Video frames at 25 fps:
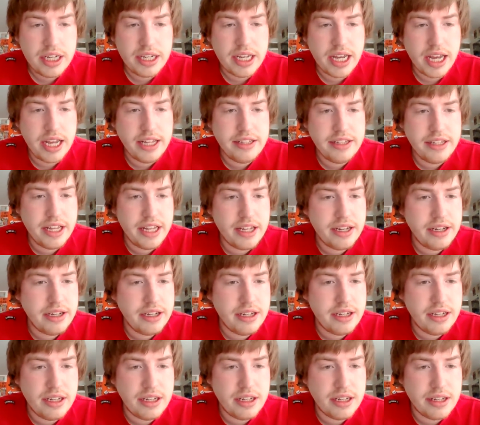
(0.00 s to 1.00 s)
And
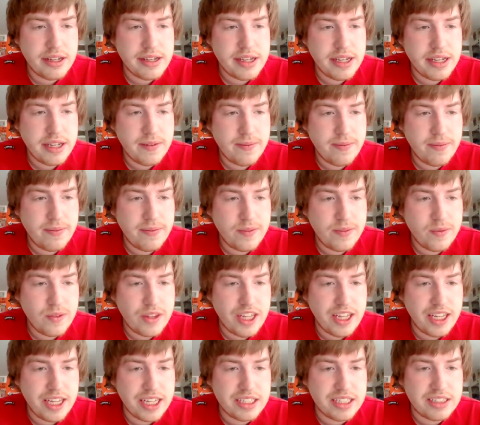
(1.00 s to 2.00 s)
then
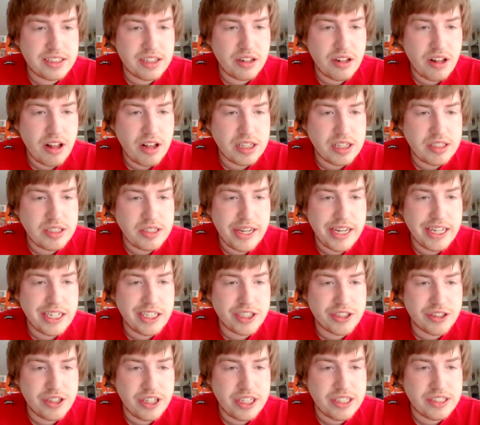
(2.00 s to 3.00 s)
he gets to Los
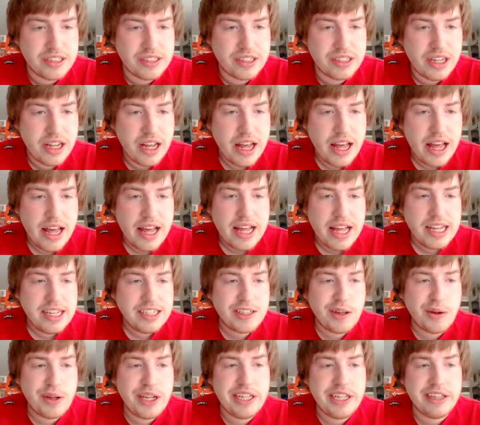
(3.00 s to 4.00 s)
Angeles.
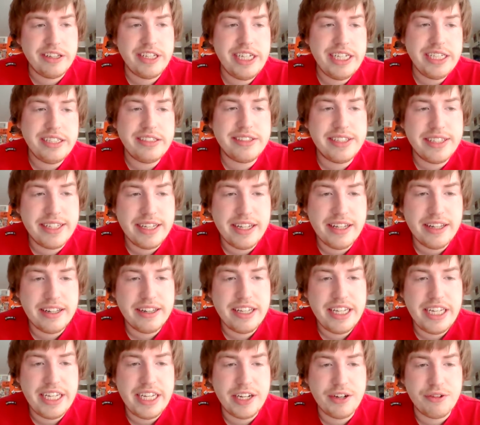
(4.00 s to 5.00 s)
So he leads the
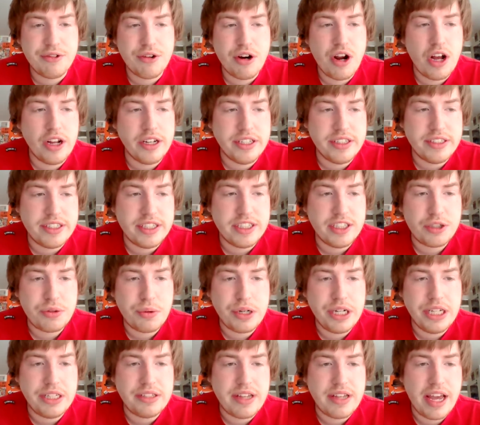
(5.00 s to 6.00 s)
league in runs in
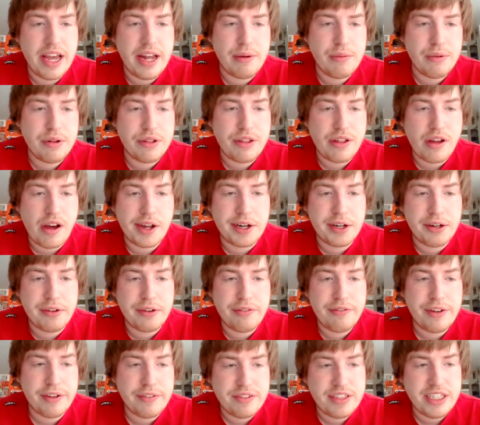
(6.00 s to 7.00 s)
2010 with
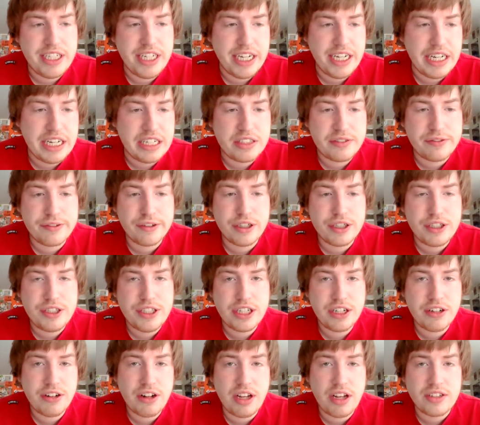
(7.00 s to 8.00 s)
115. His first
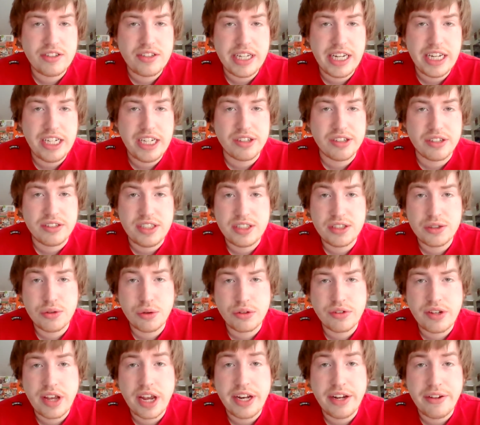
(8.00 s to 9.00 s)
year in Los Angeles, he
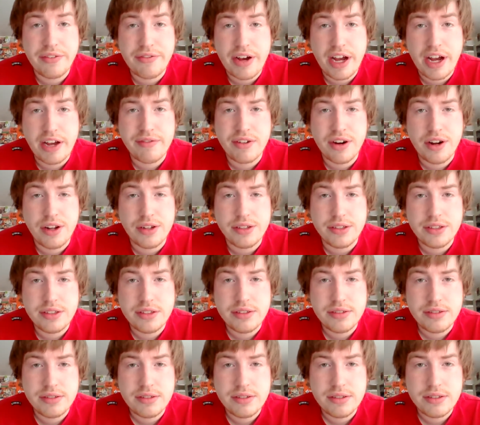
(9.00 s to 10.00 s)
scores 85
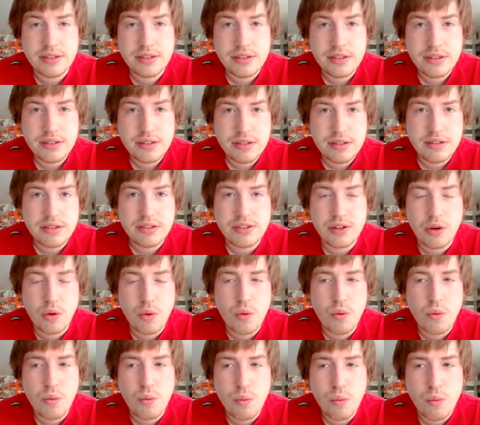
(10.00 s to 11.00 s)
runs. So
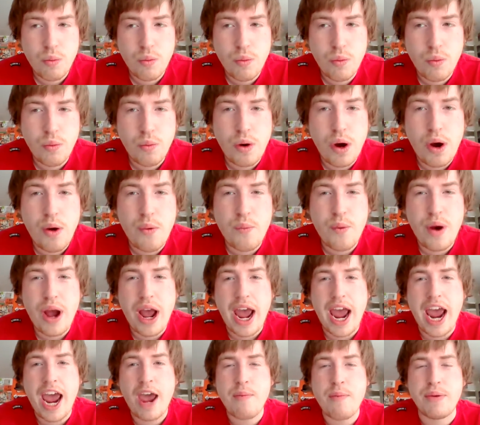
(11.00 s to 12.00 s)
what
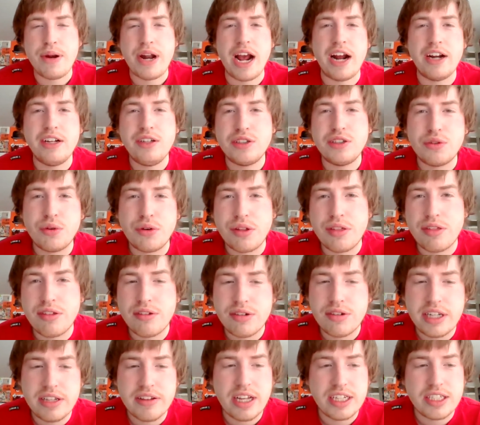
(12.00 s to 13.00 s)
happened? How do you score
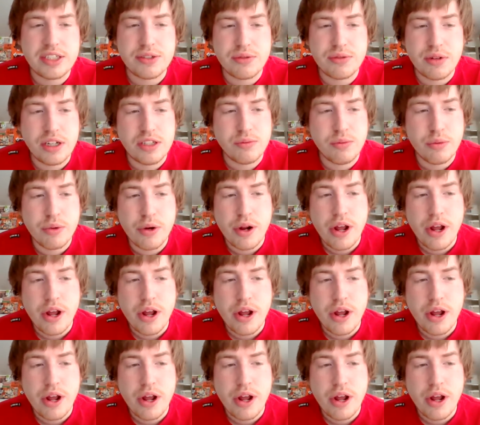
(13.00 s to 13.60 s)
30 less runs?